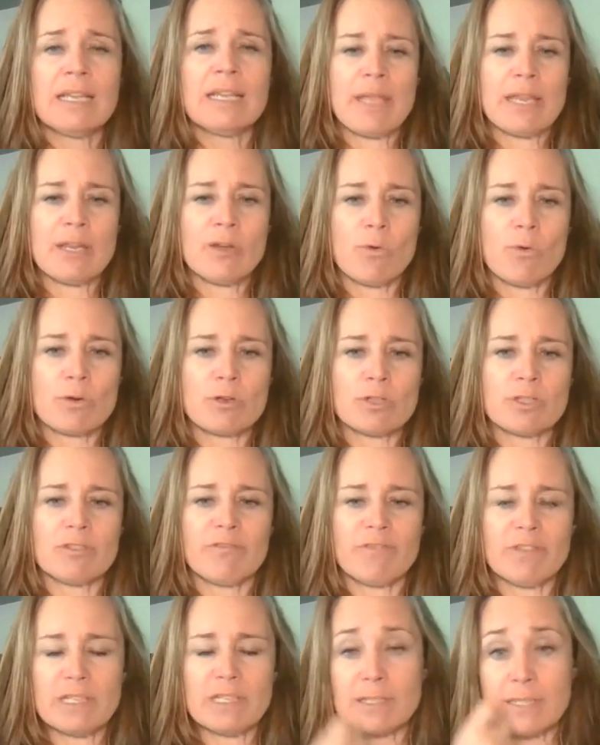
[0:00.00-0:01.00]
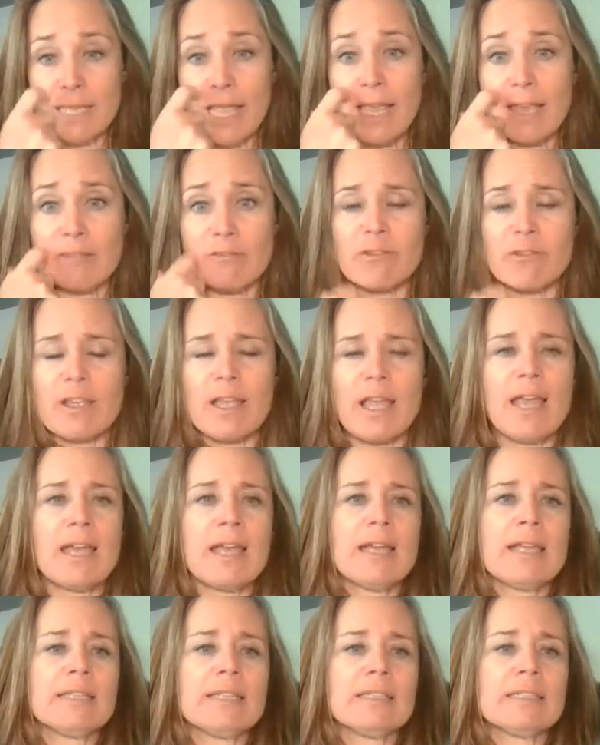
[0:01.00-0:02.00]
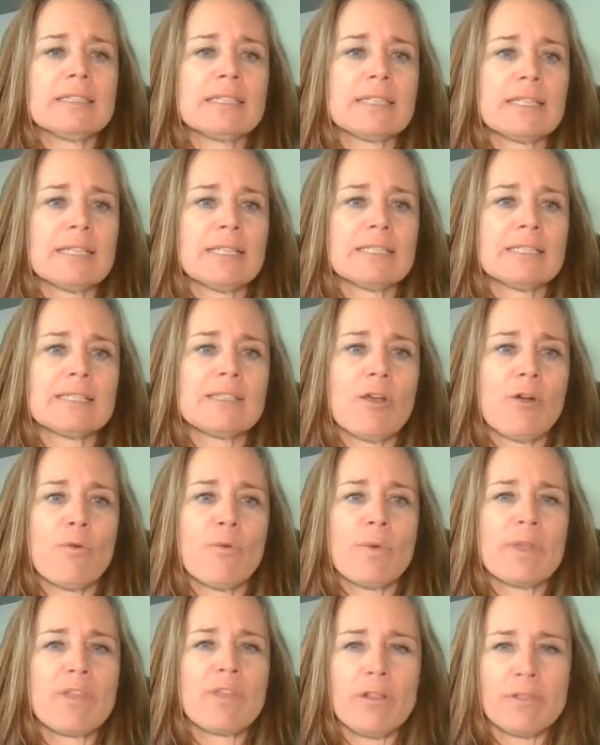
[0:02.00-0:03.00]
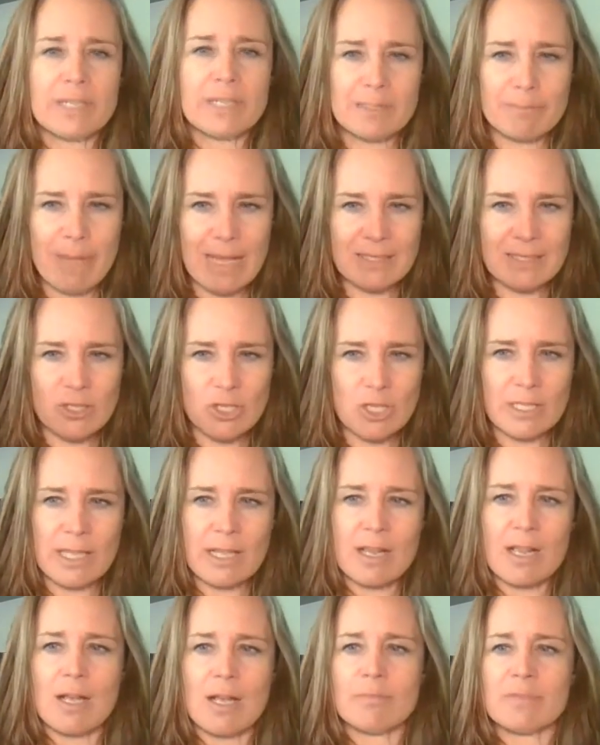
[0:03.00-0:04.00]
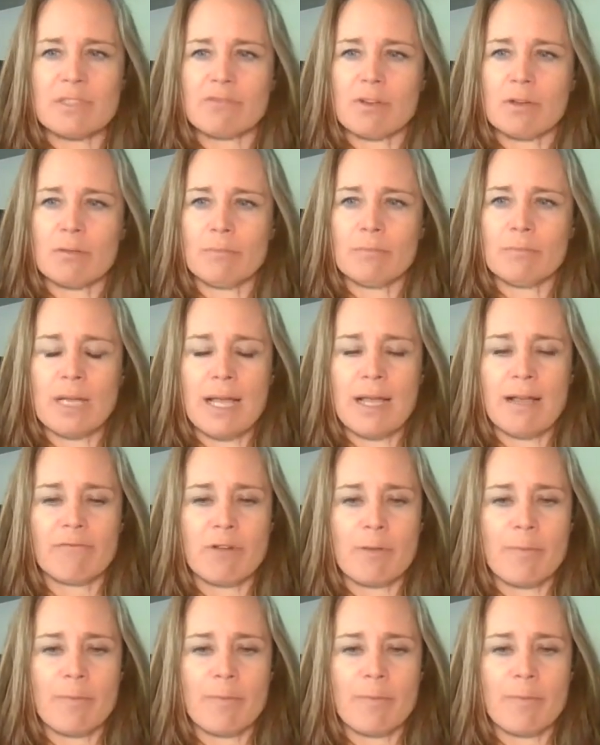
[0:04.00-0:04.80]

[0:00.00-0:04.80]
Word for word: in order to feel safe and and so with all this messaging that comes from uh,